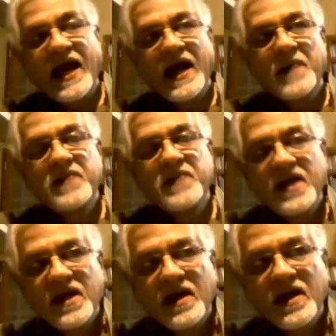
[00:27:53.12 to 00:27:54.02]

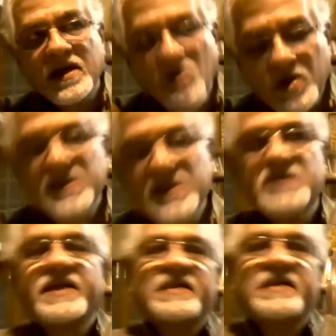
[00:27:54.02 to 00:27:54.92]
The notices
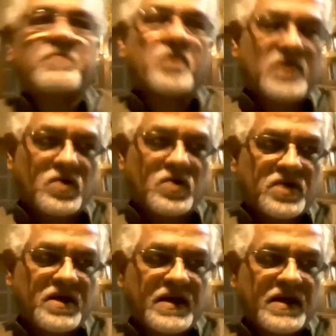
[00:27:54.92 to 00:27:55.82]
that they brought out
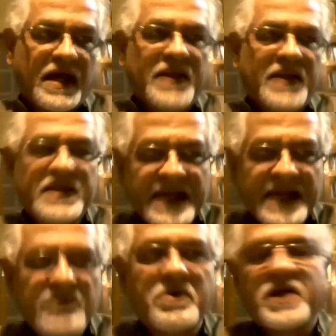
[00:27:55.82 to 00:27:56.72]
and the
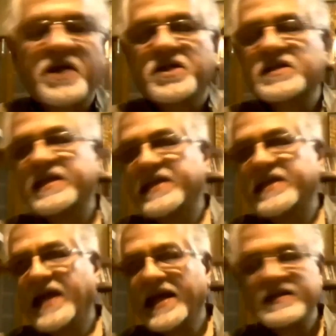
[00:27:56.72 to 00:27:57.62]
deliberations that they
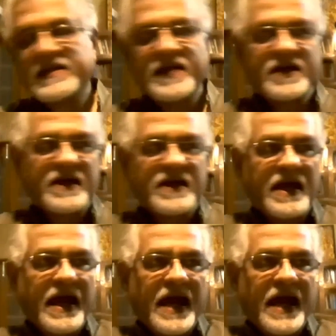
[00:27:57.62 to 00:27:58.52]
had there
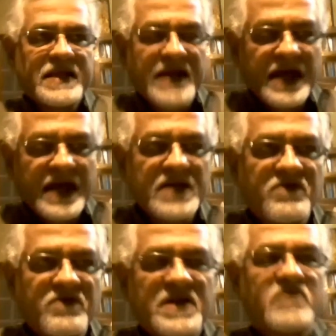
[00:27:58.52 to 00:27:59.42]
and the kind of
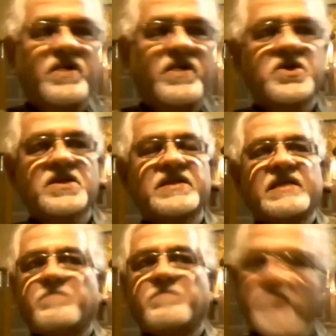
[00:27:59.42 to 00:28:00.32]
interventions that
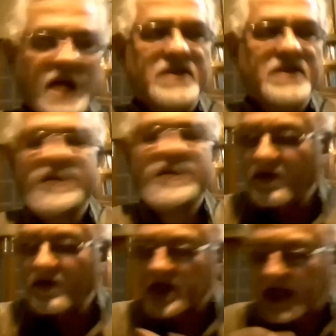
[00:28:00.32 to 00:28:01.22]
they planned there
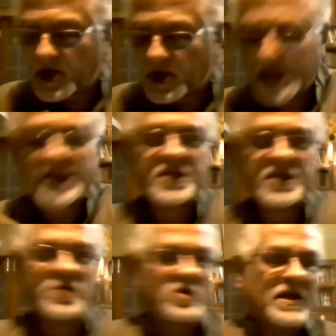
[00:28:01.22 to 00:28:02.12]
and which actually
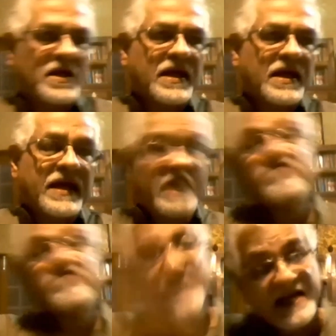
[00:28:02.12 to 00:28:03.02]
continued. In
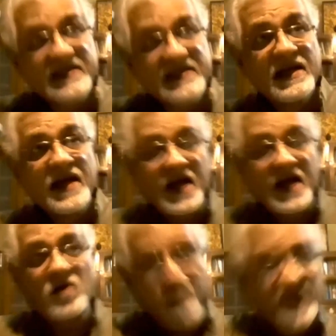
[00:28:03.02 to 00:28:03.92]
fact,
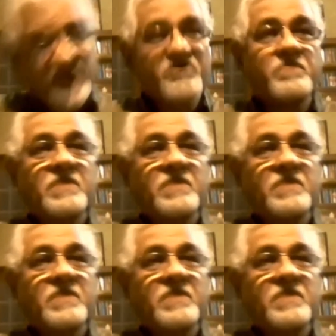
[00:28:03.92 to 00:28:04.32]
many of the people